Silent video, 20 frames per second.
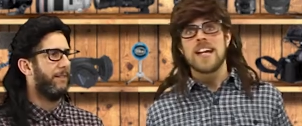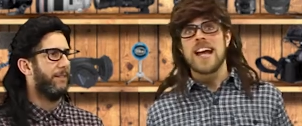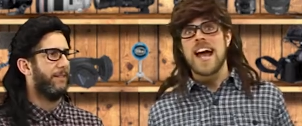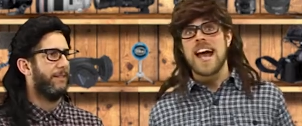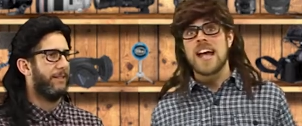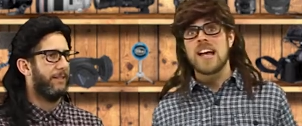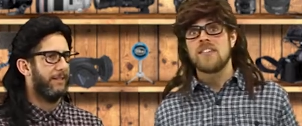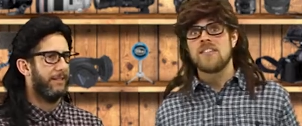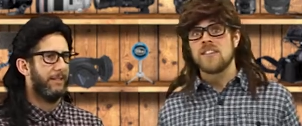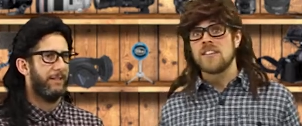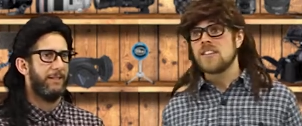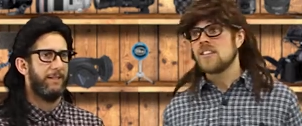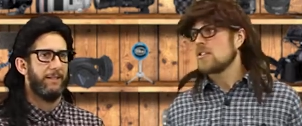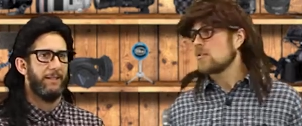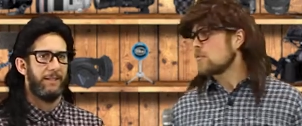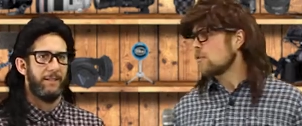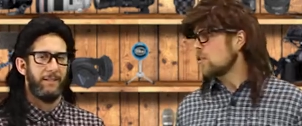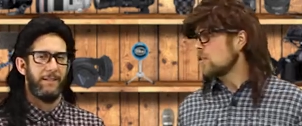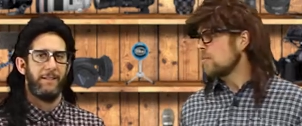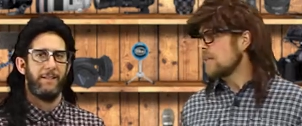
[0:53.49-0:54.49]
Speaker 1: we have in
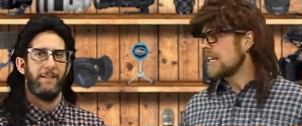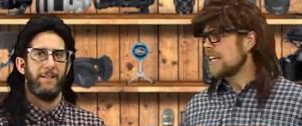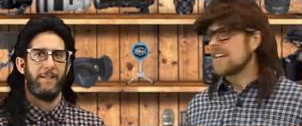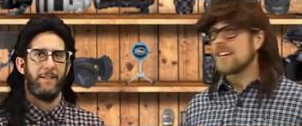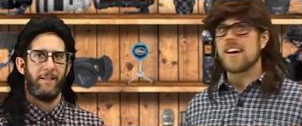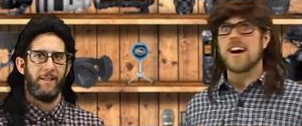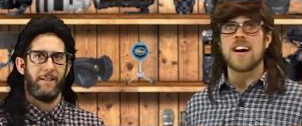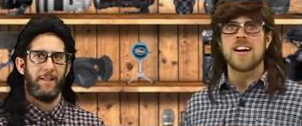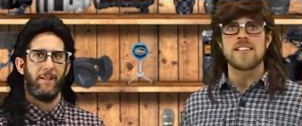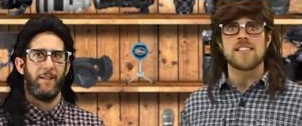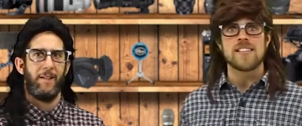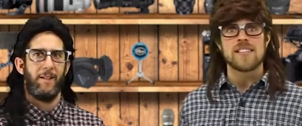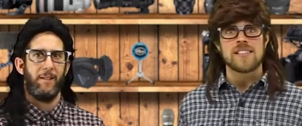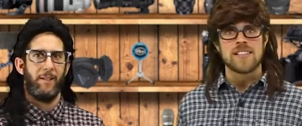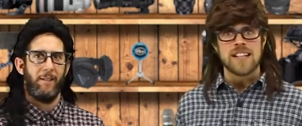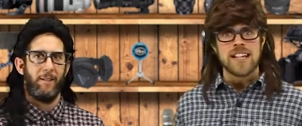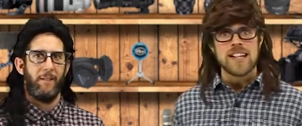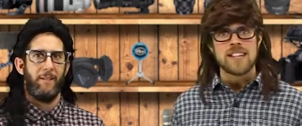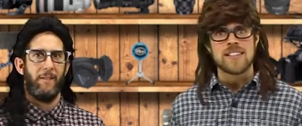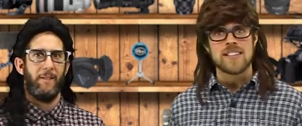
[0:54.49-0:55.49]
this room here costs
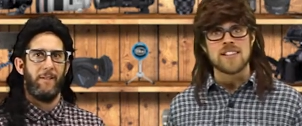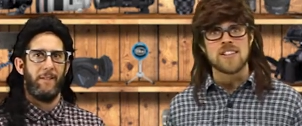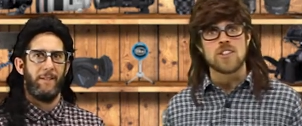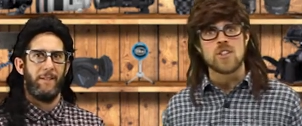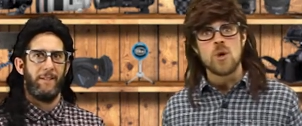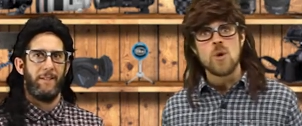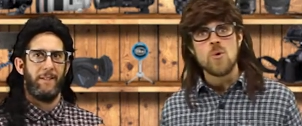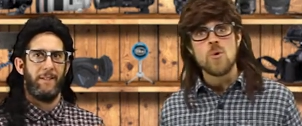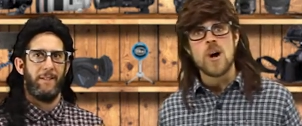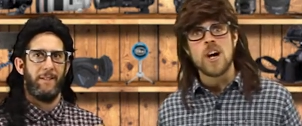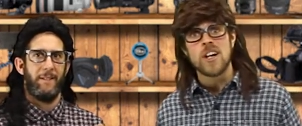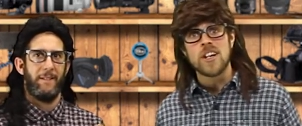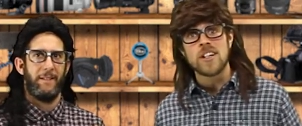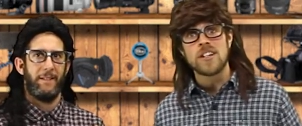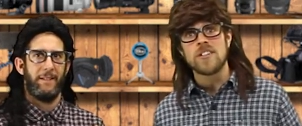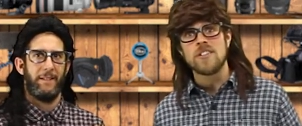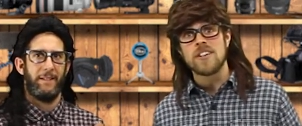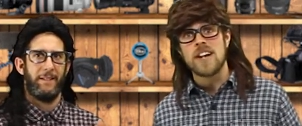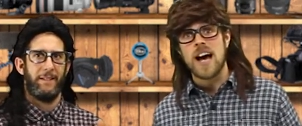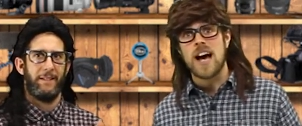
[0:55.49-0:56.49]
us less than
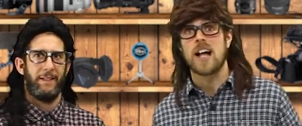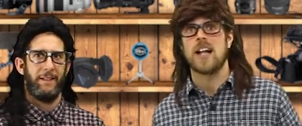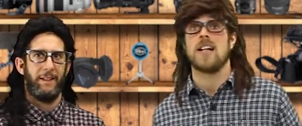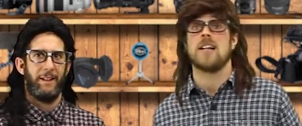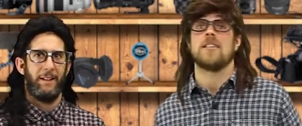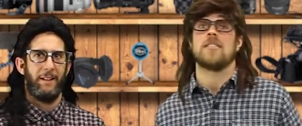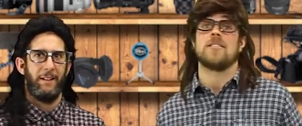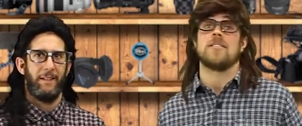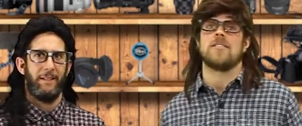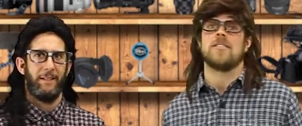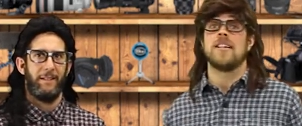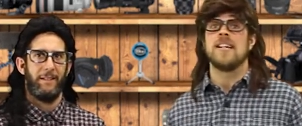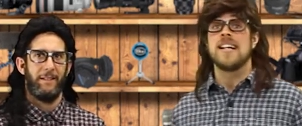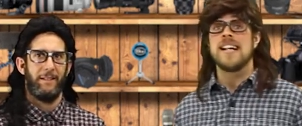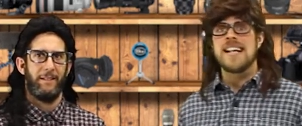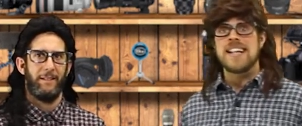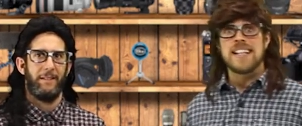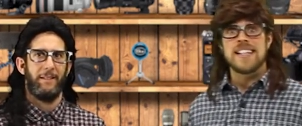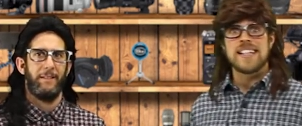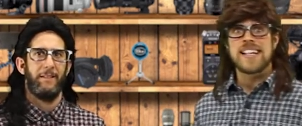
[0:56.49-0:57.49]
$200.
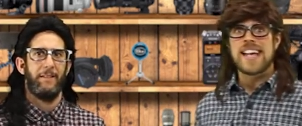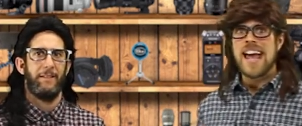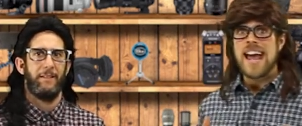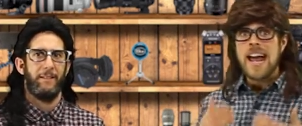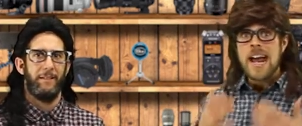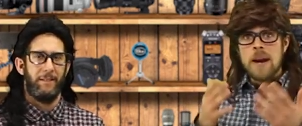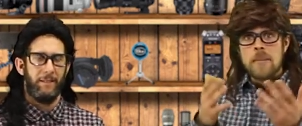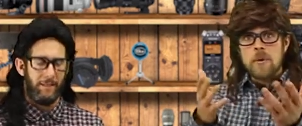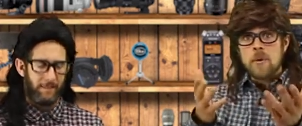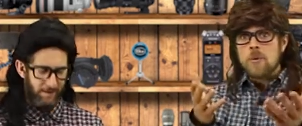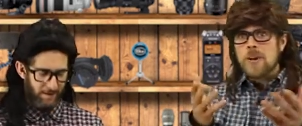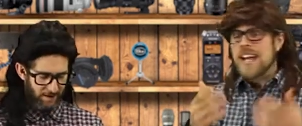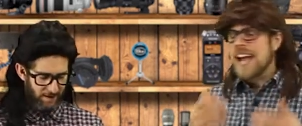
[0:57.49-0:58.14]
The camera